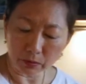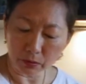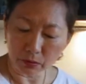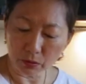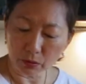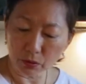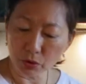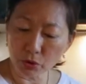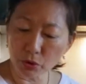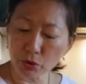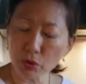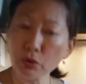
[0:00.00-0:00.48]

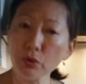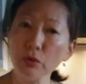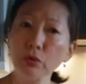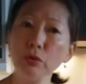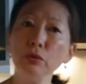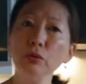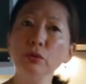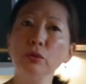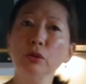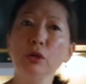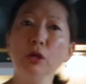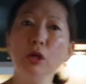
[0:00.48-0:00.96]

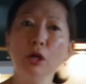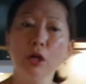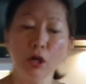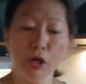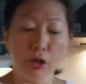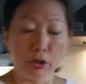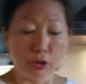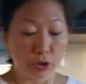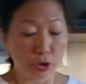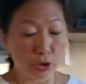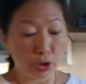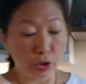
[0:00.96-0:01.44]
2.
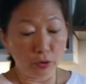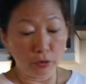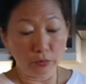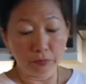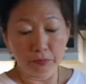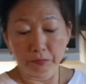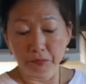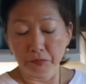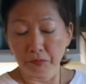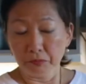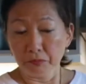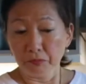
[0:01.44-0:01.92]

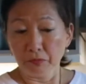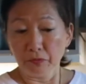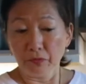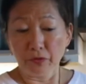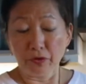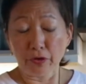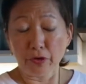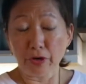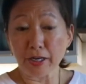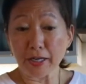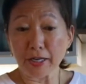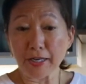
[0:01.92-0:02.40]
So
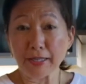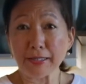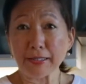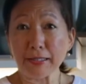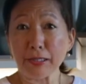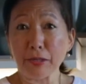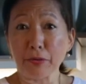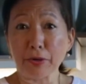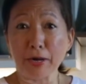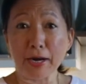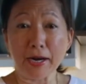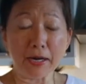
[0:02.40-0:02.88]
very
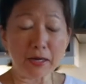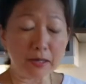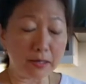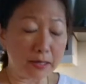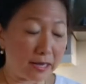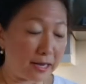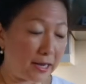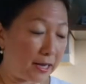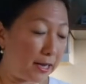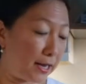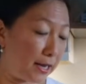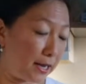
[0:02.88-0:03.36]
easy, right?
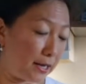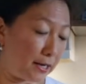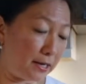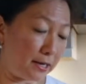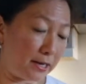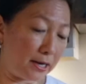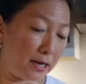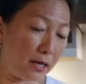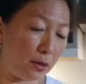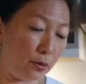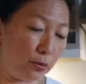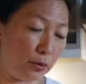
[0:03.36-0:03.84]
And
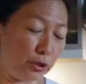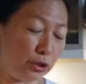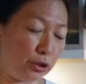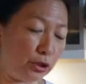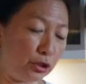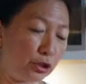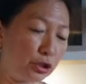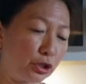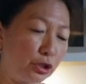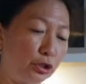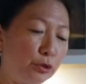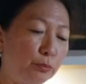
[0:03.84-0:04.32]
now we're
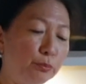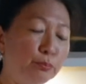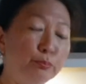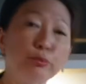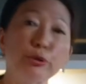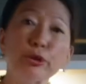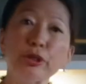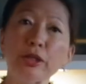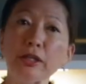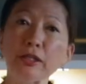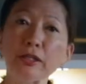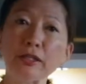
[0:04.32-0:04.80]
just going to
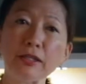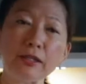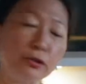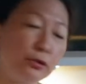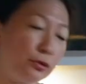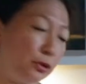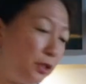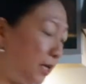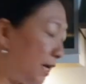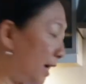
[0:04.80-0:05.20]
put it into the